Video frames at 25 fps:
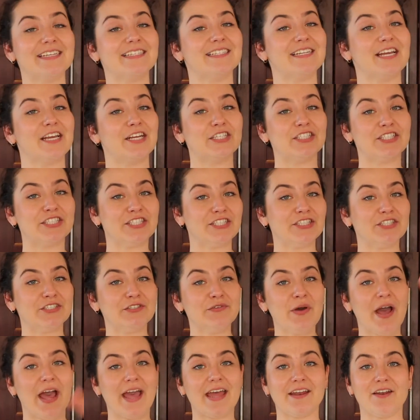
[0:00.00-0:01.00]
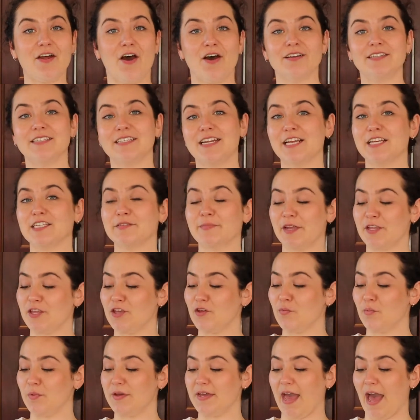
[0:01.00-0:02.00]
is day 2, and on today's
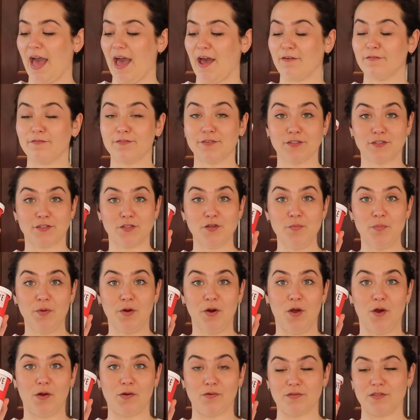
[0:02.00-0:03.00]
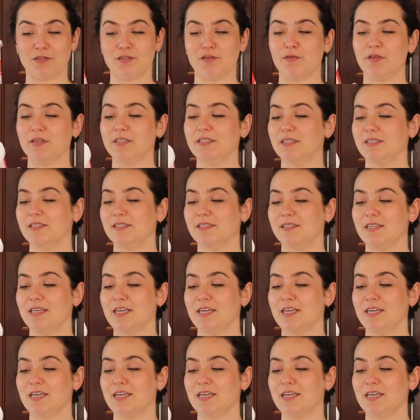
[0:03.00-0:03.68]
menu we have super oats. So this is